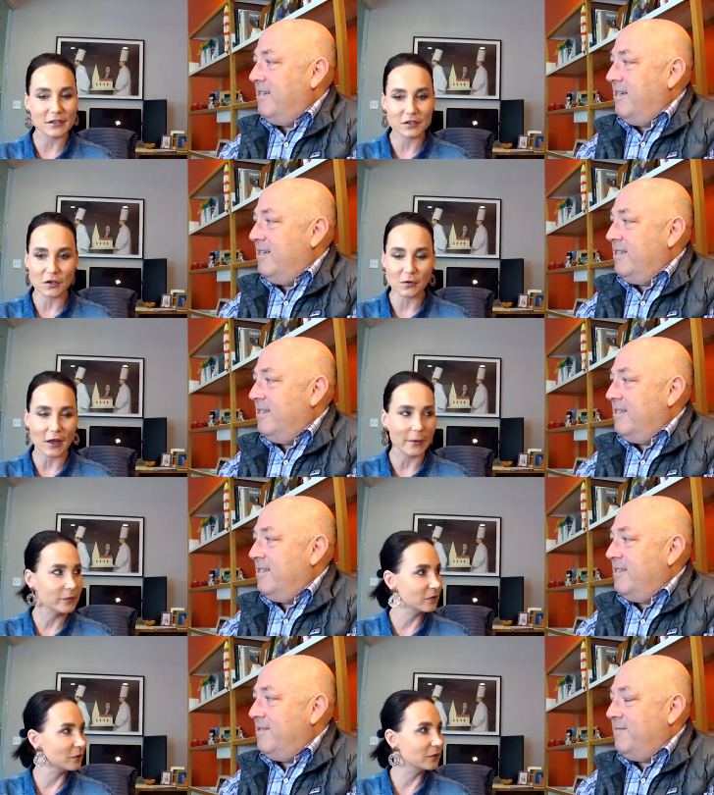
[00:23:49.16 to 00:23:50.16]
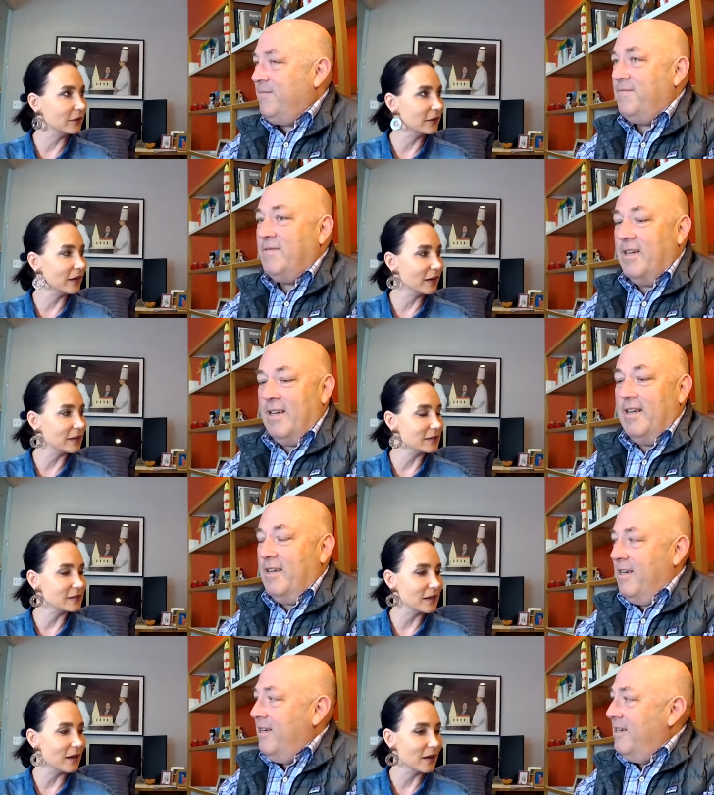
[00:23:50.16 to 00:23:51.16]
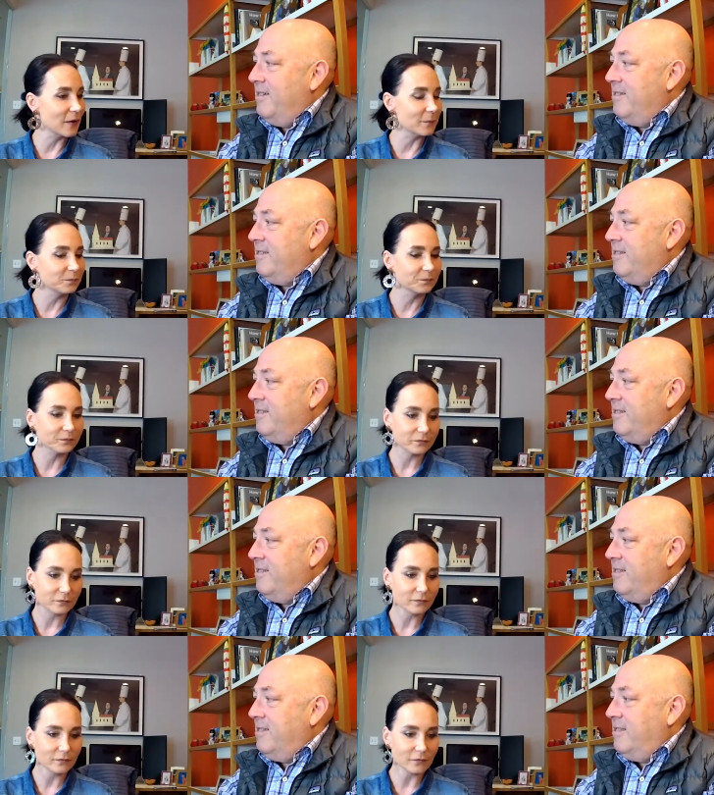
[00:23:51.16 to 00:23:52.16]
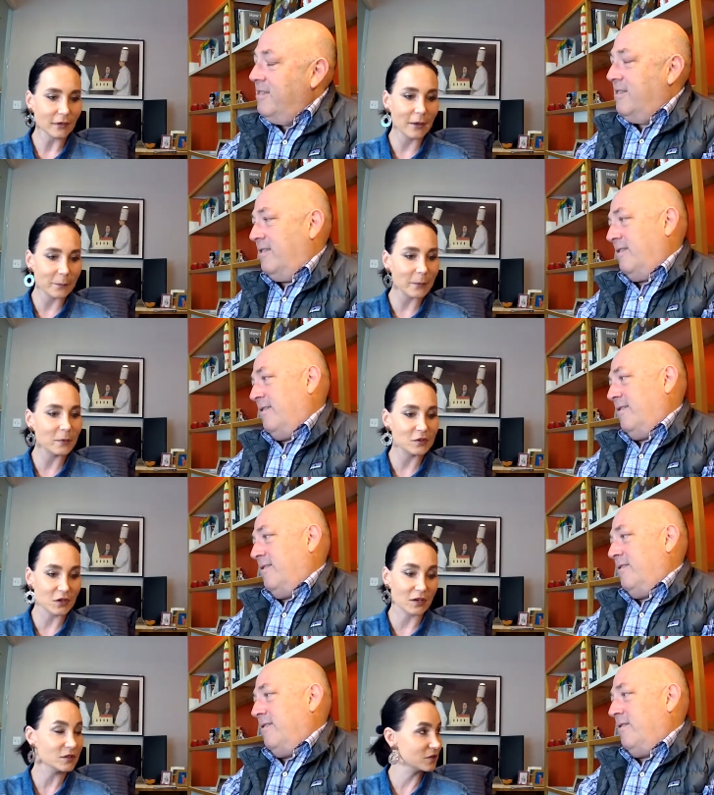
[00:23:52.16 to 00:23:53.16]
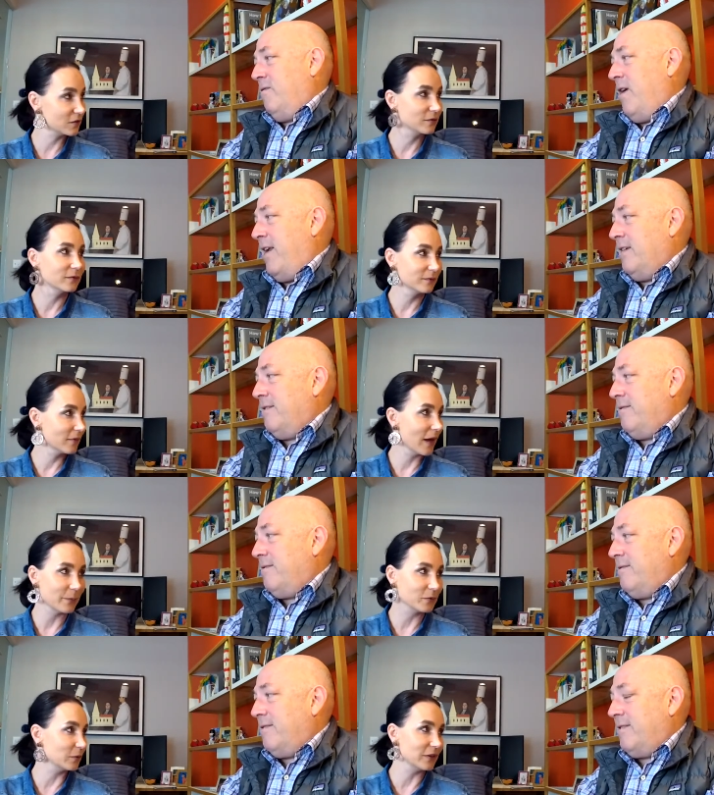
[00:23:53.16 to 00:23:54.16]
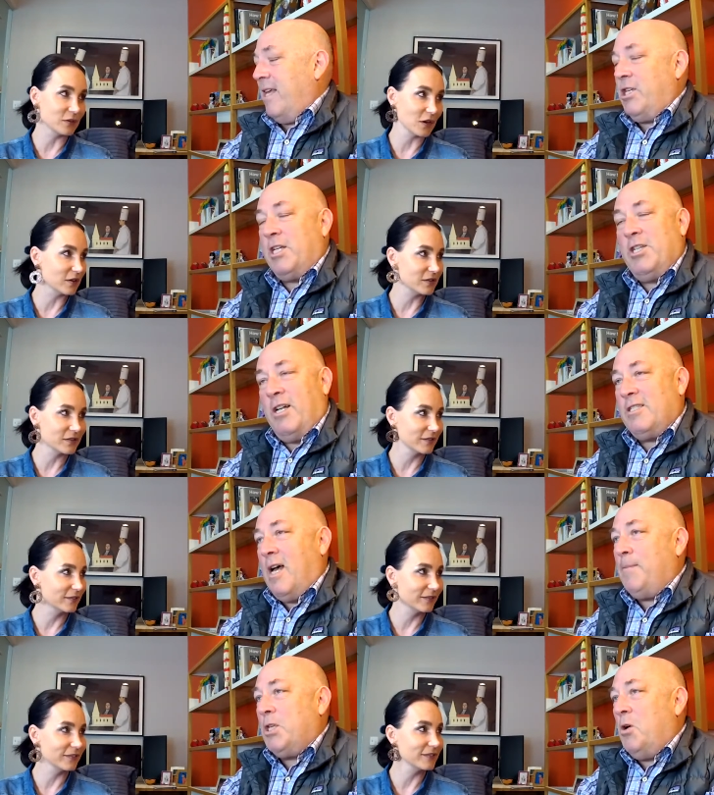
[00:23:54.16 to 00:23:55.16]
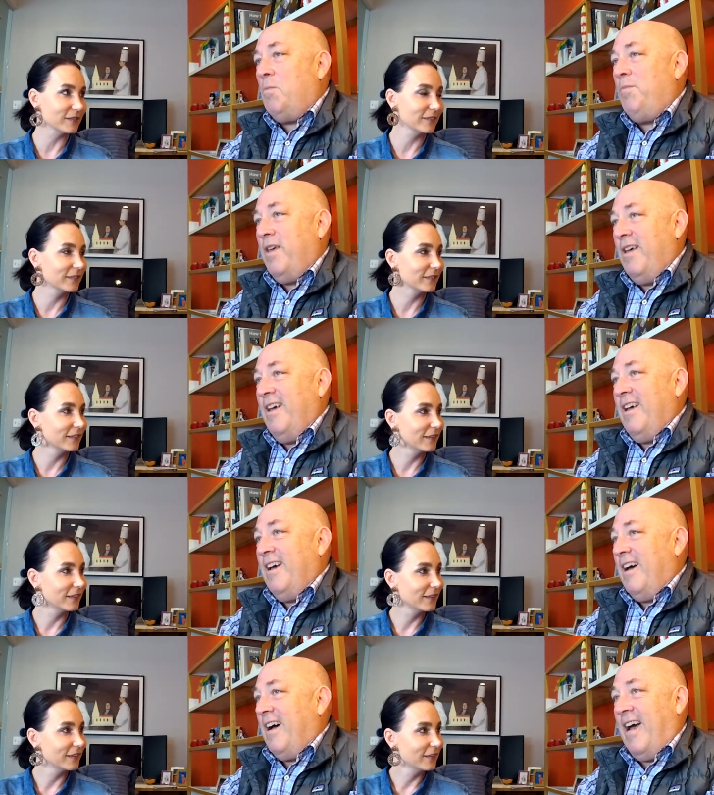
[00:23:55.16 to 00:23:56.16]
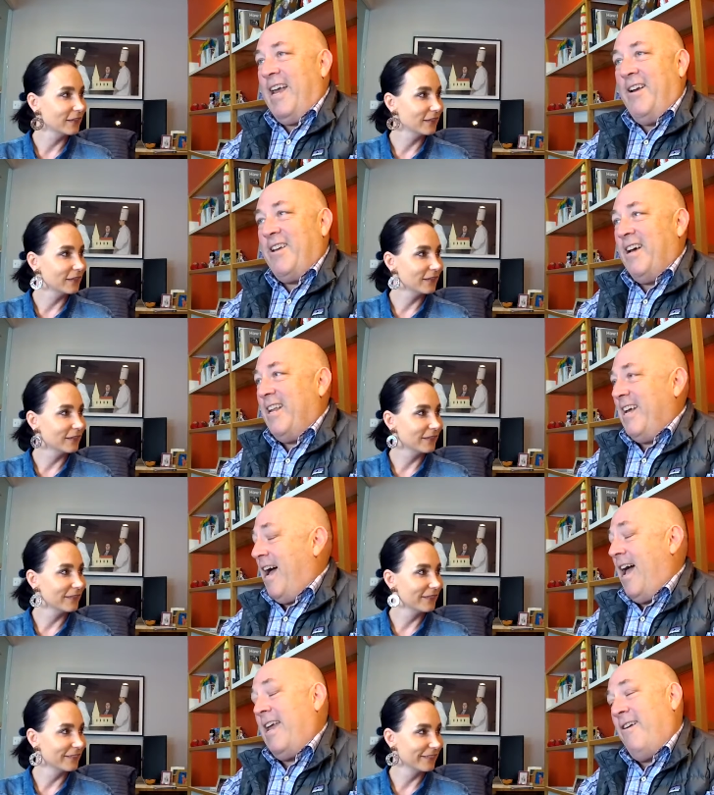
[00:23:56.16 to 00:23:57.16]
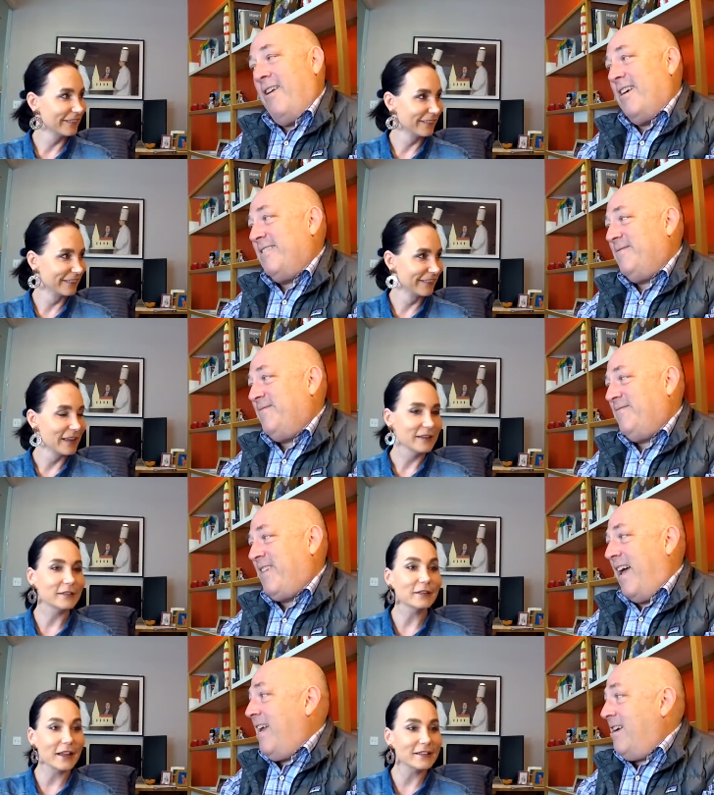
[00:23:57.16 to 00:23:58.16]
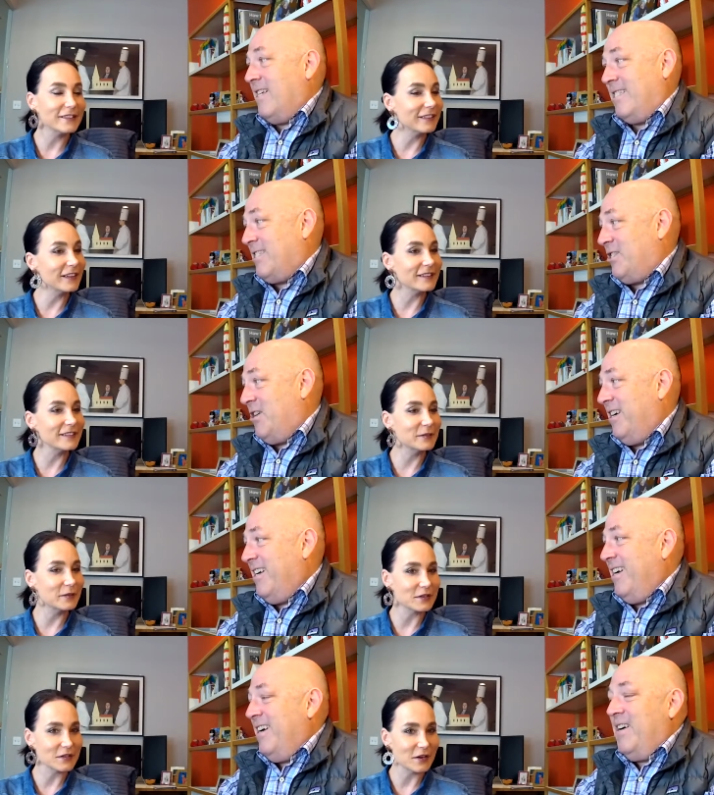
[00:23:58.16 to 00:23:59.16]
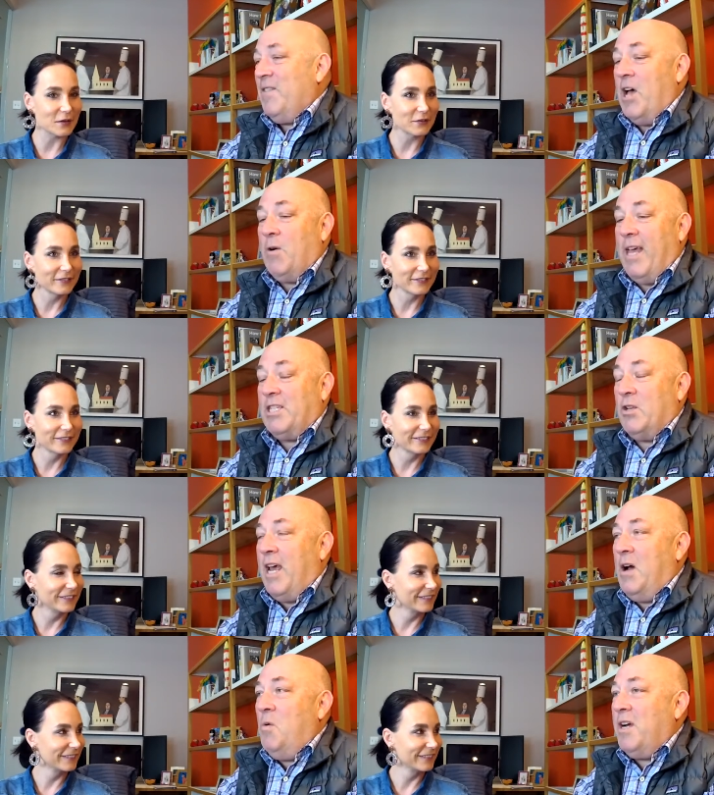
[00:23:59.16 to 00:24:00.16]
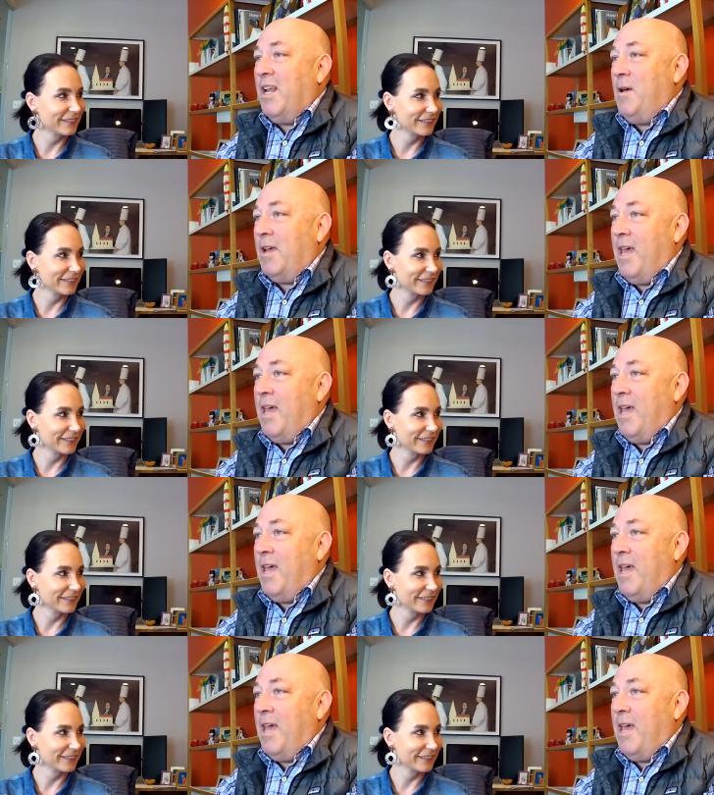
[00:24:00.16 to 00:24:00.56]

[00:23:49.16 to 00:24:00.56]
Speaker 1: is a show, absolutely, and um, and people judge, right? Absolutely, they judge, judge
Speaker 2: nonstop. So, I hear you, honey. I hear you. So I hear you, sister. Let's do the show. Okay, so now we're gonna